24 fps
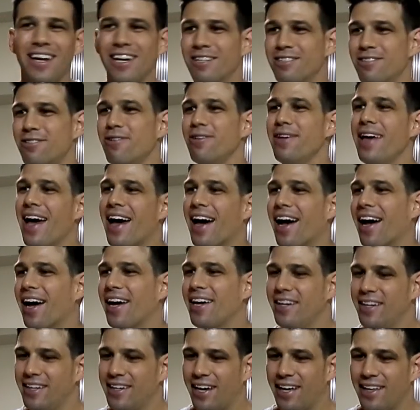So yeah,
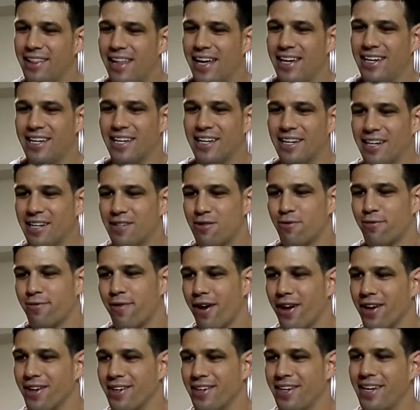I like it. It's
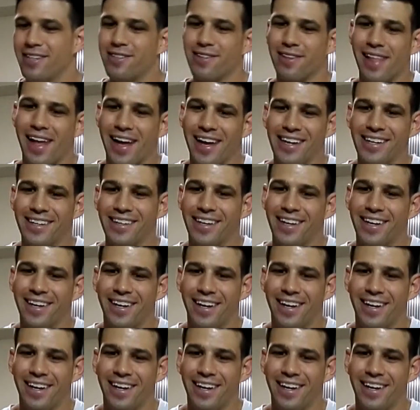fun. It's light.